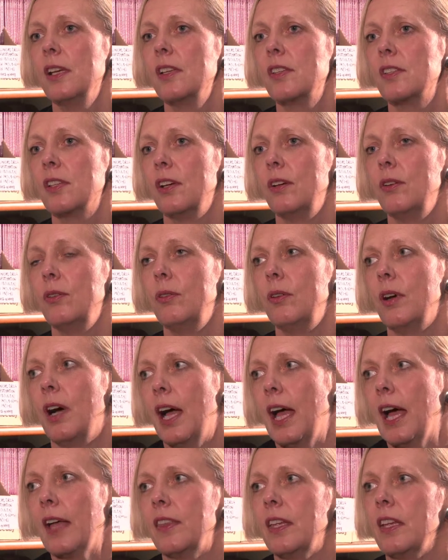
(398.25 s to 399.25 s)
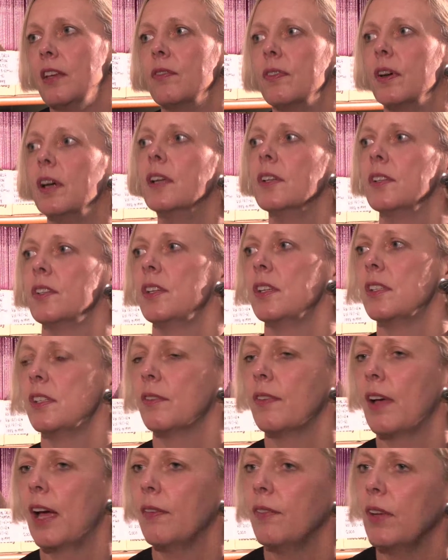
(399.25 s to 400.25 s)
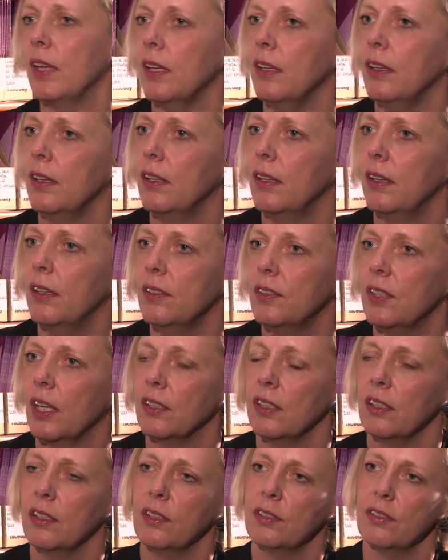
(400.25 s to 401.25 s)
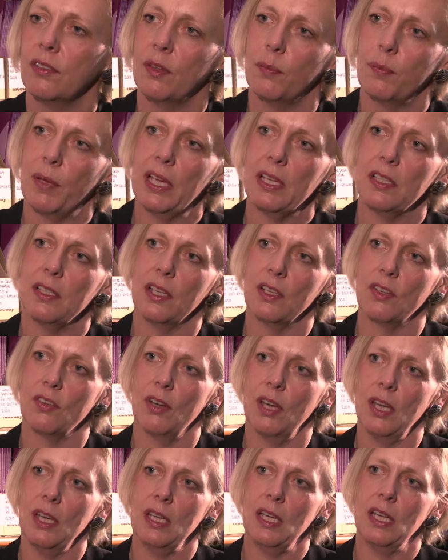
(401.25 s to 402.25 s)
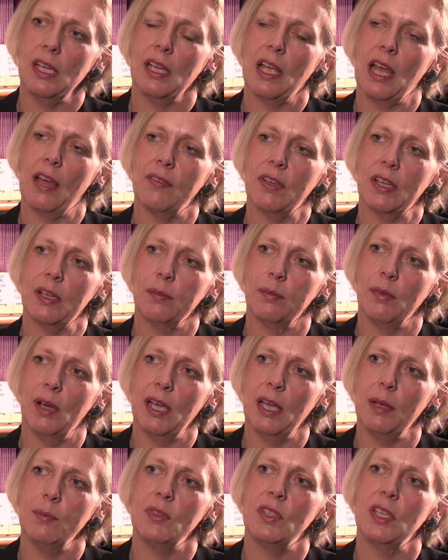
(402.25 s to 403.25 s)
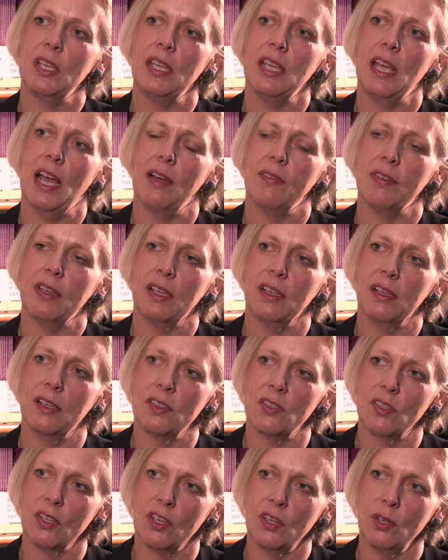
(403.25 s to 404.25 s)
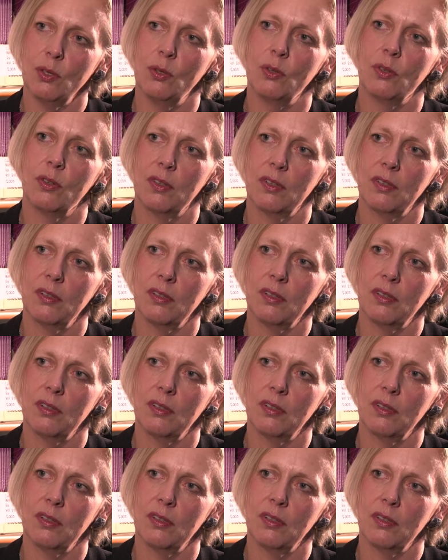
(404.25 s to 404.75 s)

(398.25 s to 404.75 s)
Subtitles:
So I had the advantage of having done a lot of the basic training, having my MD, having a secure